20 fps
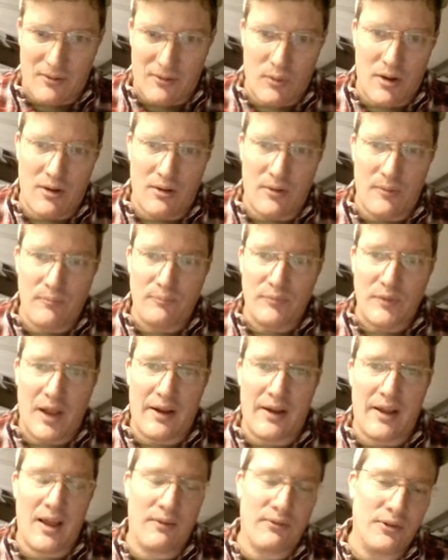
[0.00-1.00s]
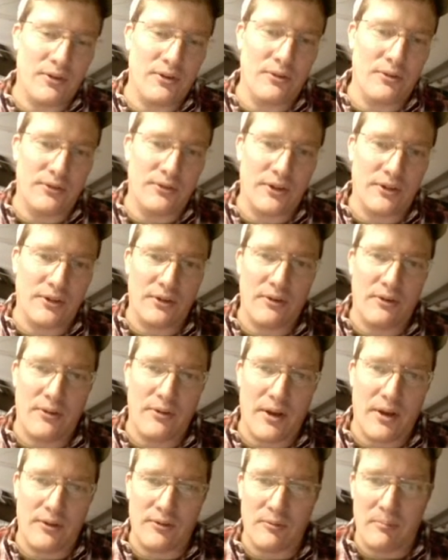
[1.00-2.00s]
Well, I'd have to do
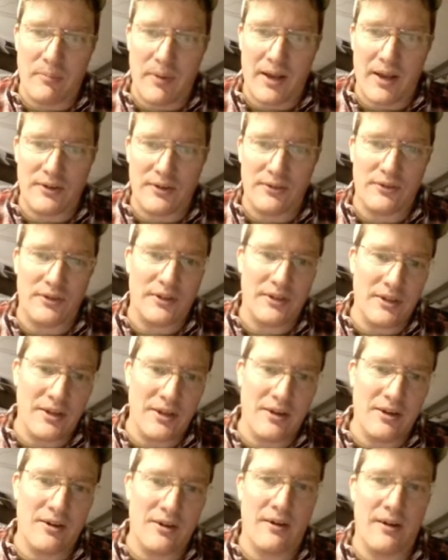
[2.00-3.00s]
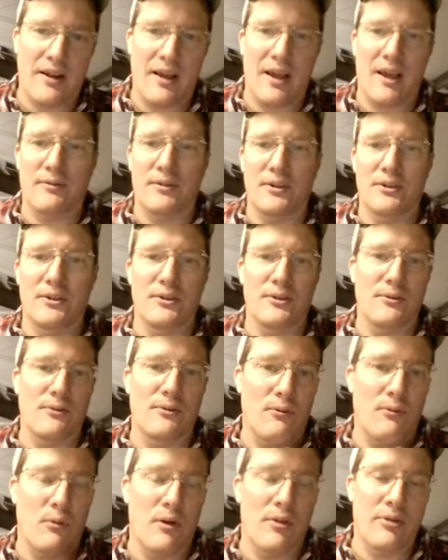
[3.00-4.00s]
600,000 batches in a year. I'd have to do
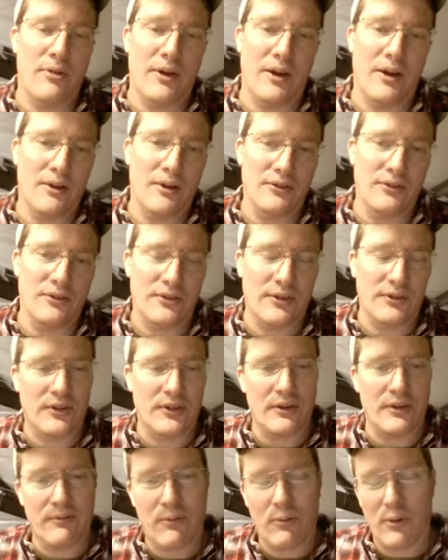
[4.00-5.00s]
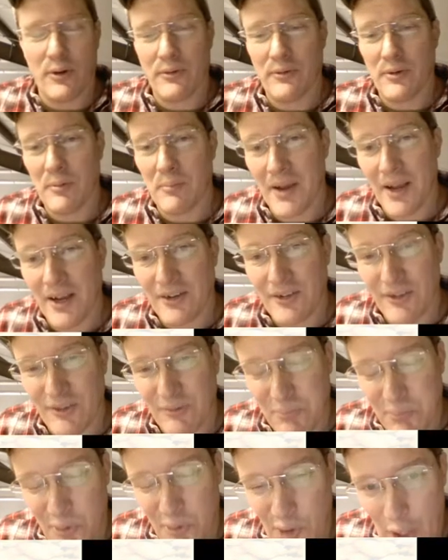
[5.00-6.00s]
1,643
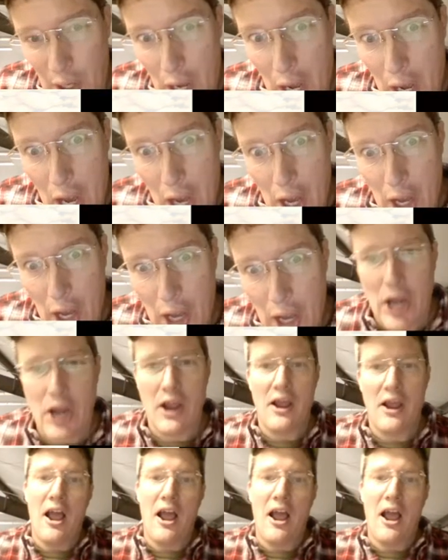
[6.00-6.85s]
batches per day.